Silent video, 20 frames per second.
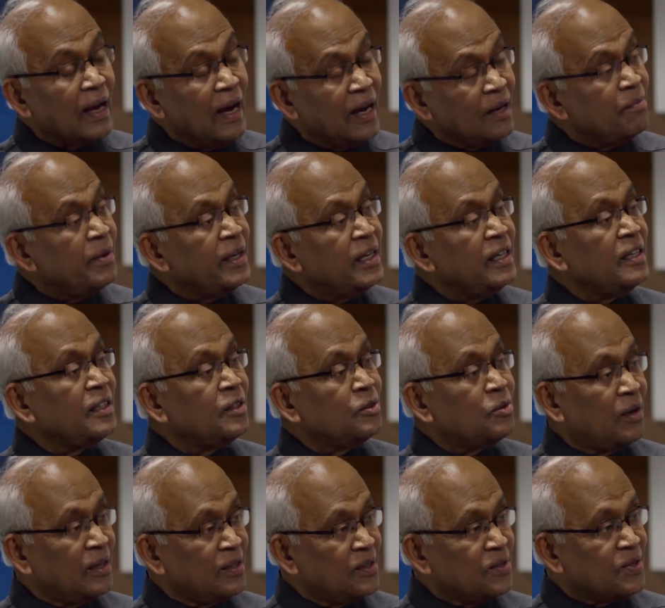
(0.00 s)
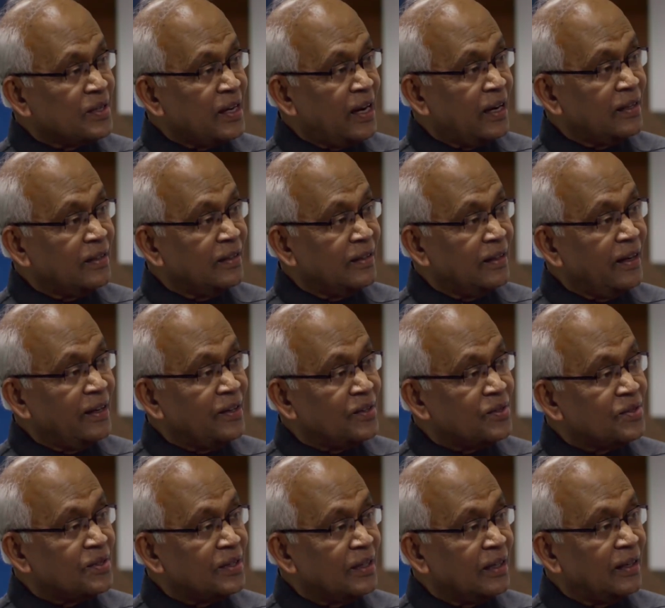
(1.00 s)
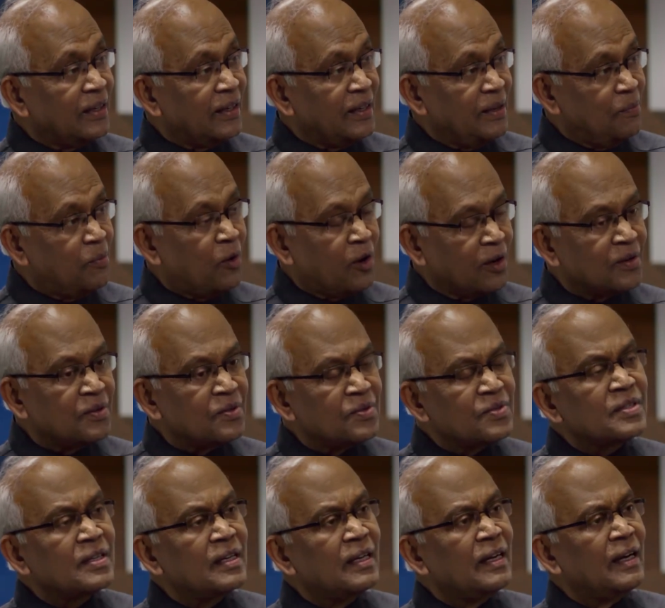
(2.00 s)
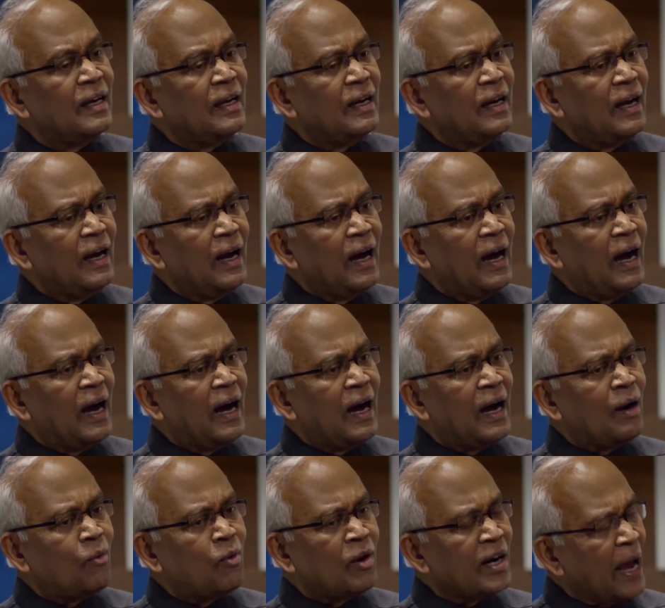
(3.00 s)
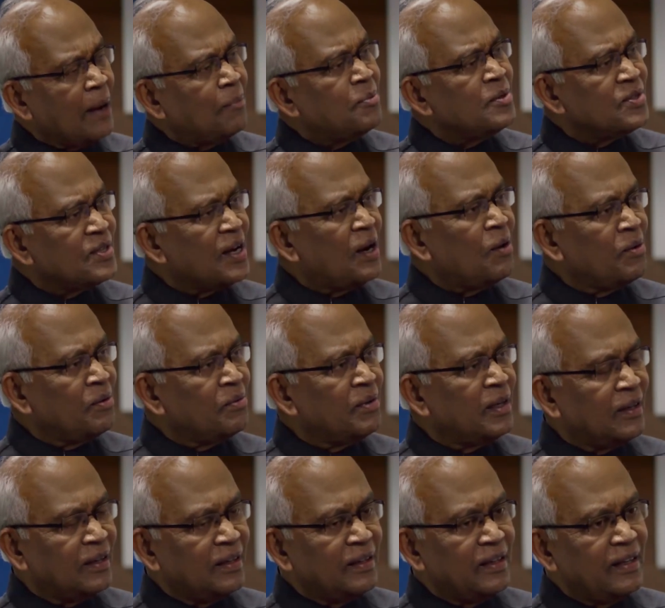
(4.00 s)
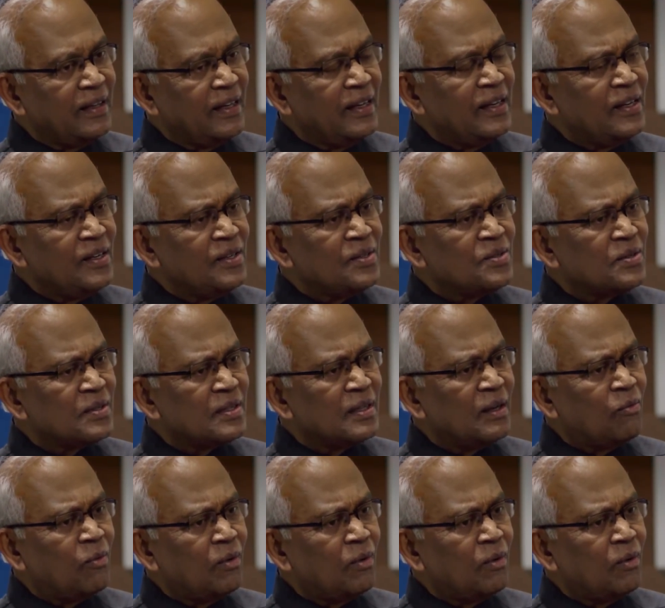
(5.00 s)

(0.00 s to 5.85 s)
are beginning to understand its importance. What happens, however, is